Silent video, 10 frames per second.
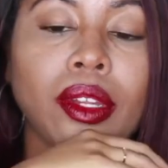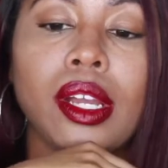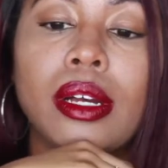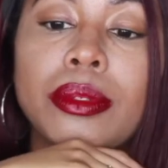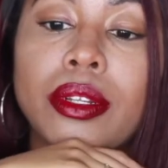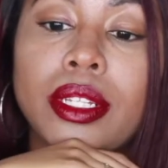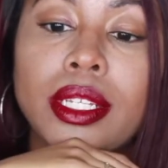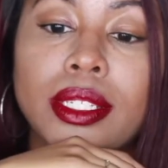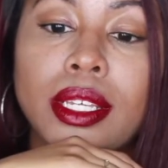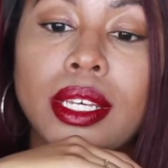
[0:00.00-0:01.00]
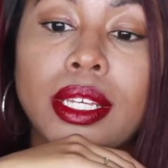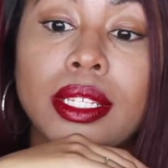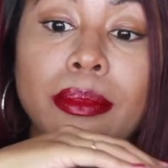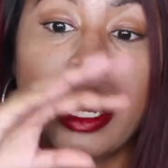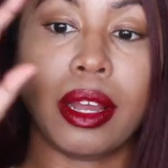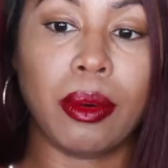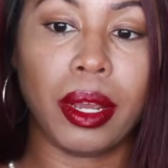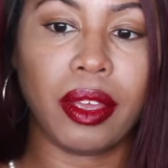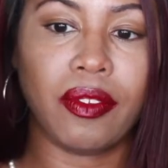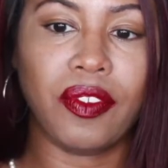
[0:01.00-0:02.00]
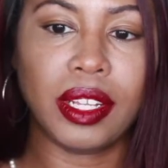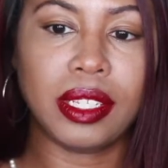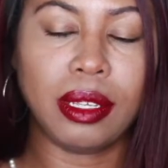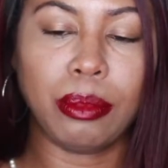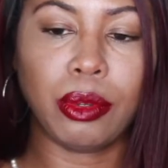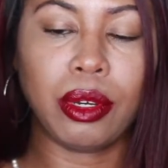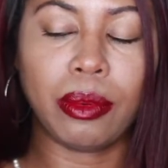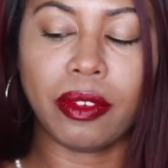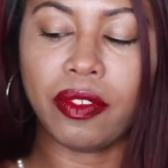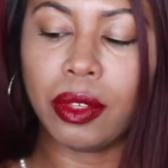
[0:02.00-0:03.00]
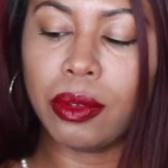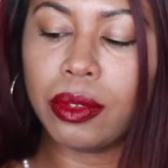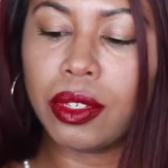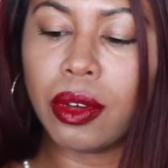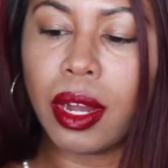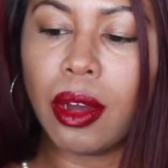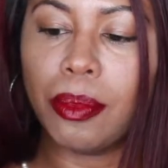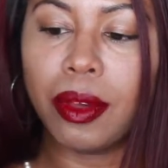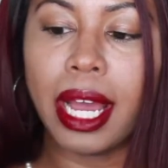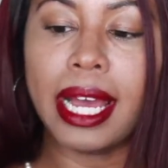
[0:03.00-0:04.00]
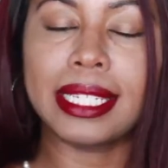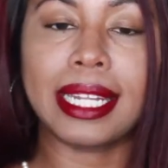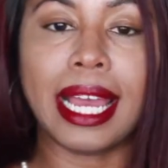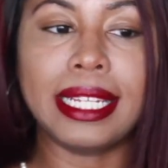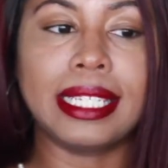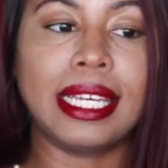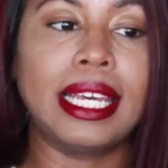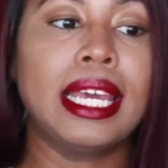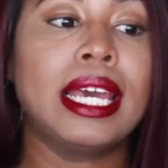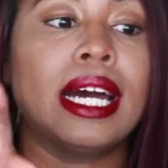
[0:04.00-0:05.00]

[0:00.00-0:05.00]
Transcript: So this is my quick Fenty Beauty review. So I hope you guys liked it.